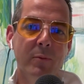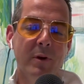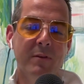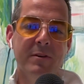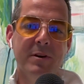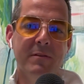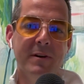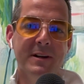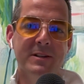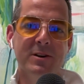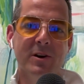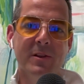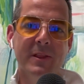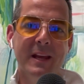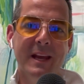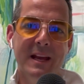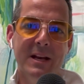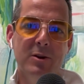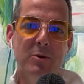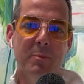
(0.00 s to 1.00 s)
have a device called the
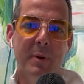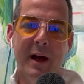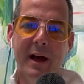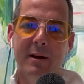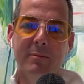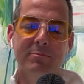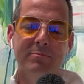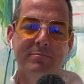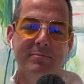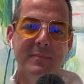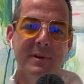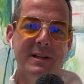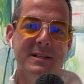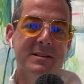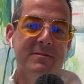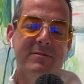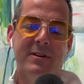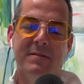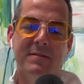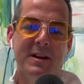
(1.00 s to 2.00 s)
EndoPAP. It's a
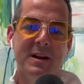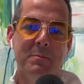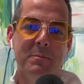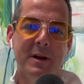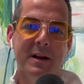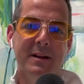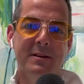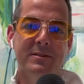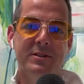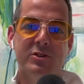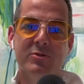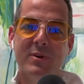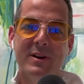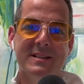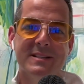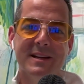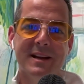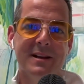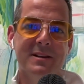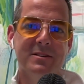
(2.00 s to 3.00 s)
15-minute stress
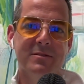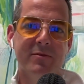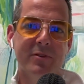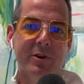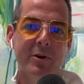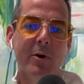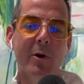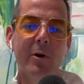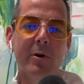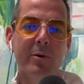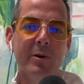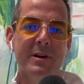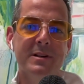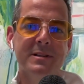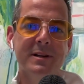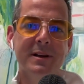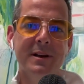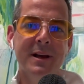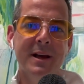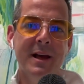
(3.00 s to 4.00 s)
test for your arteries,
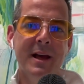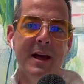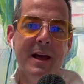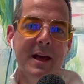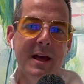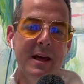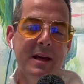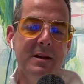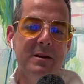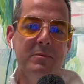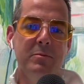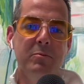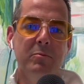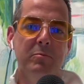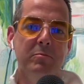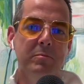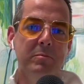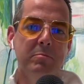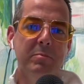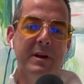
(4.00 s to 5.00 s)
and
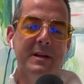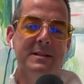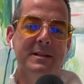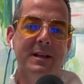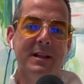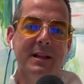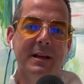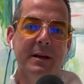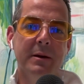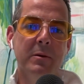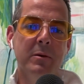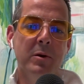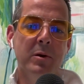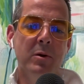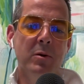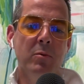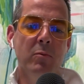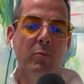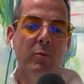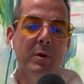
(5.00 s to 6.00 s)
basically
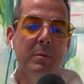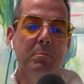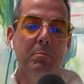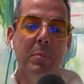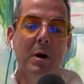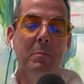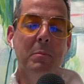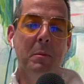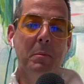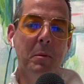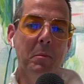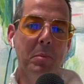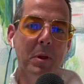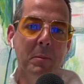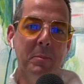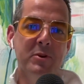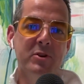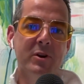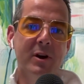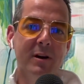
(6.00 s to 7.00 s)
we pump up a blood
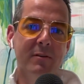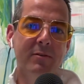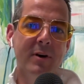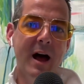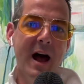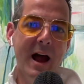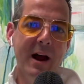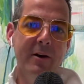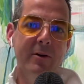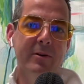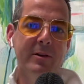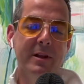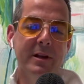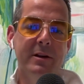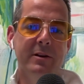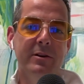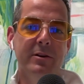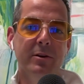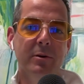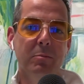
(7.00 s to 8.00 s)
pressure cuff higher
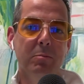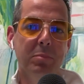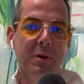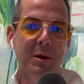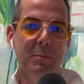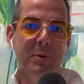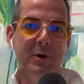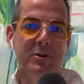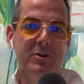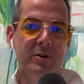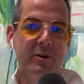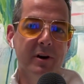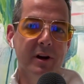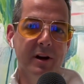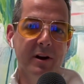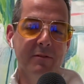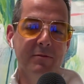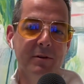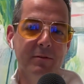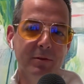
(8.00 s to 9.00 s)
than your blood pressure, cut
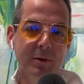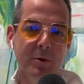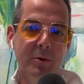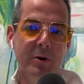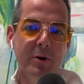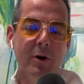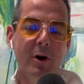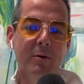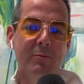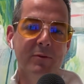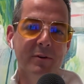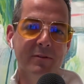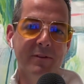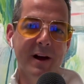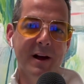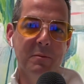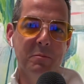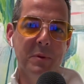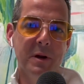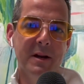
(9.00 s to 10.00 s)
off the flow to your arm for
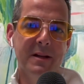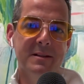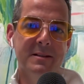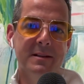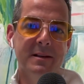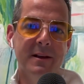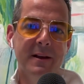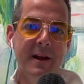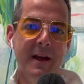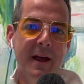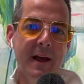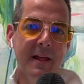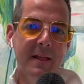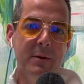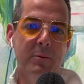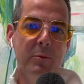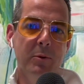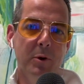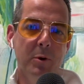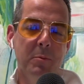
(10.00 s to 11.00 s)
5 minutes, and
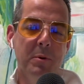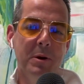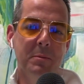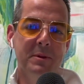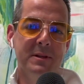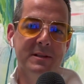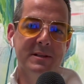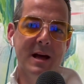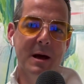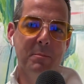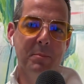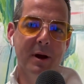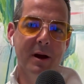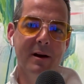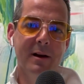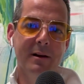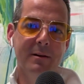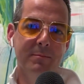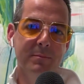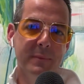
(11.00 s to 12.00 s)
then we open up the
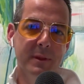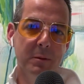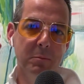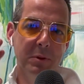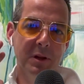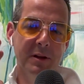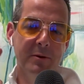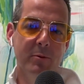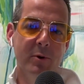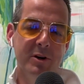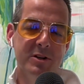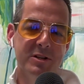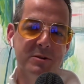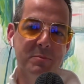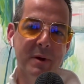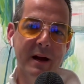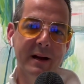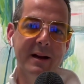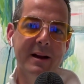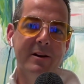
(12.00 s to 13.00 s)
stopcock. The blood rushes
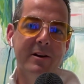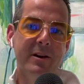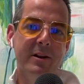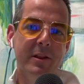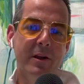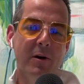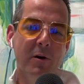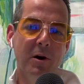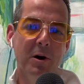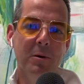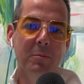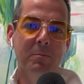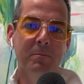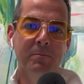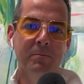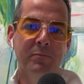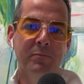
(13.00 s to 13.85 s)
back down into the arm.